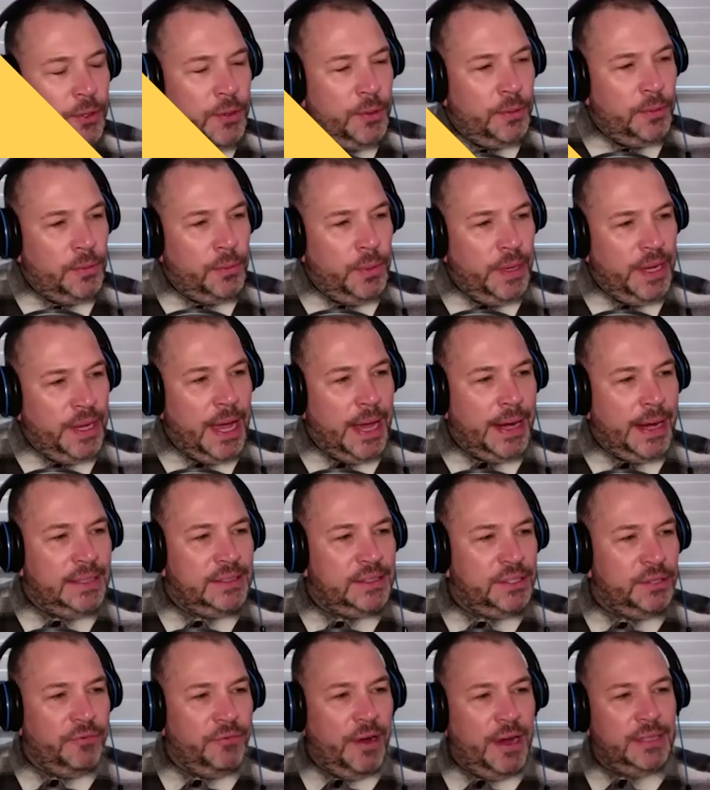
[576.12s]
We're going
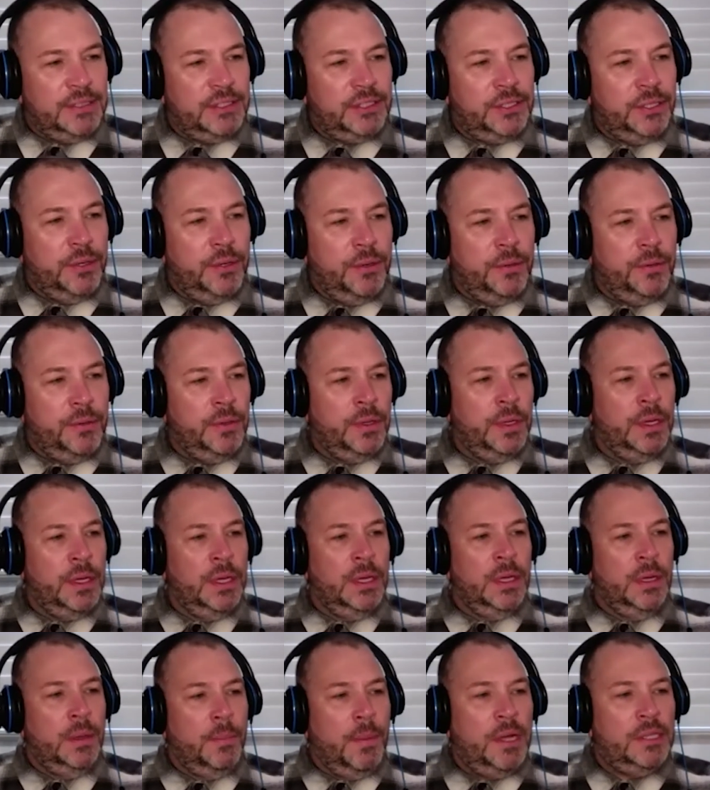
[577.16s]
into round 2.
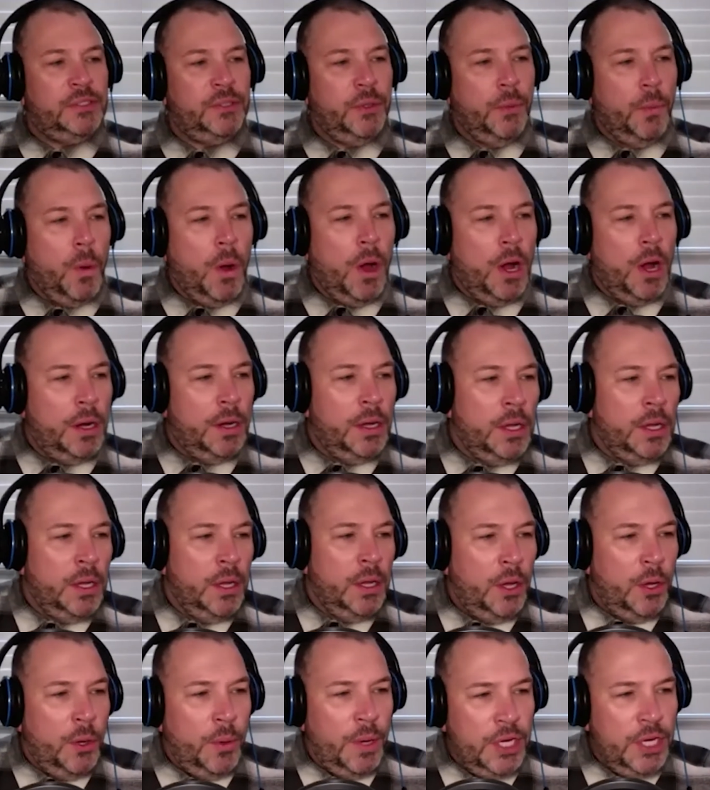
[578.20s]
Master Wong,
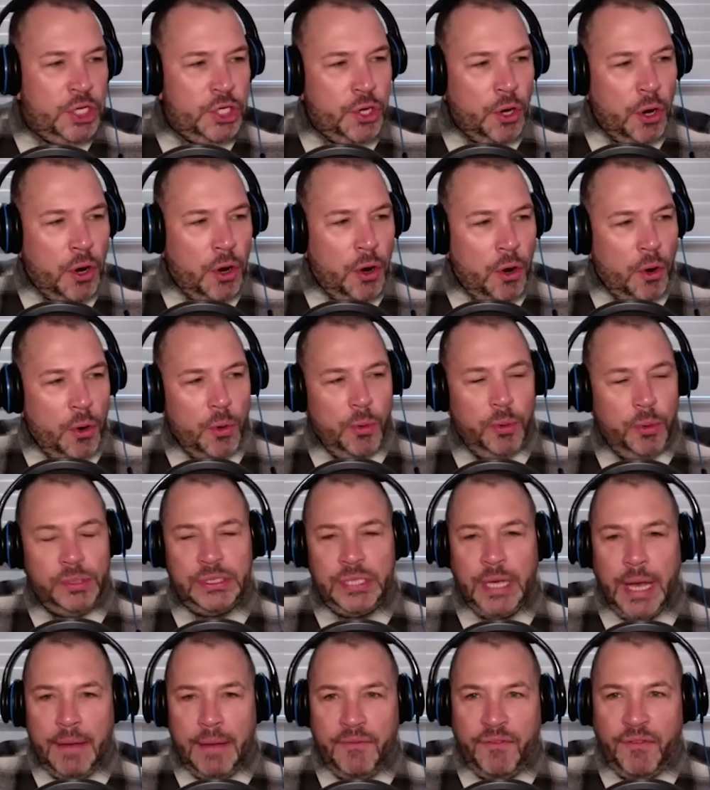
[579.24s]
who is your
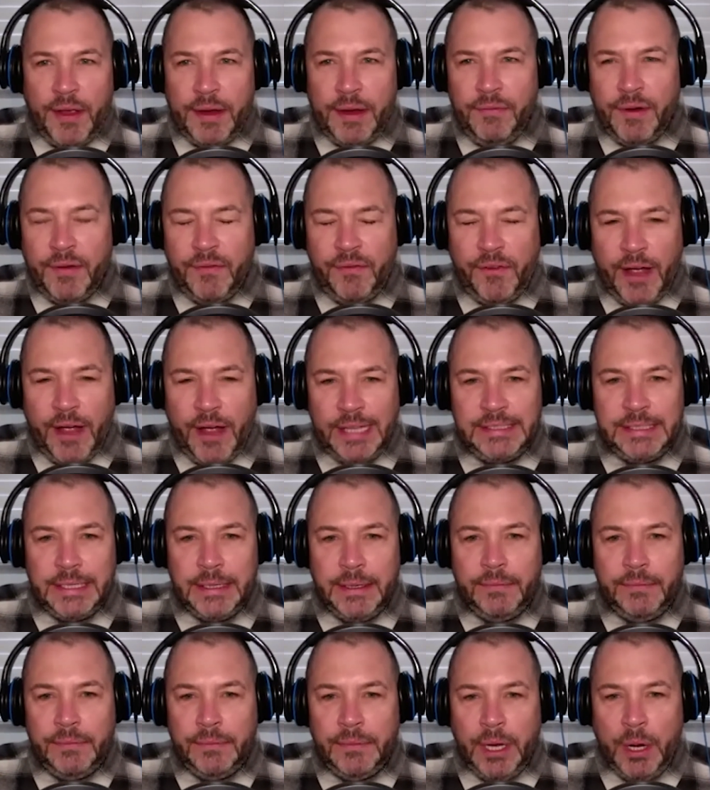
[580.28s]
all-time favorite fighter
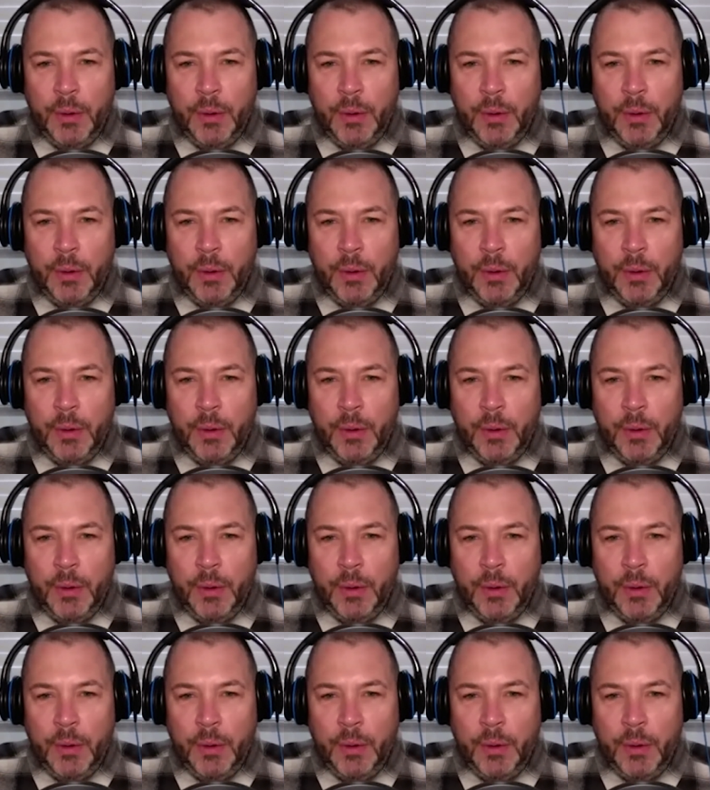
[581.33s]
and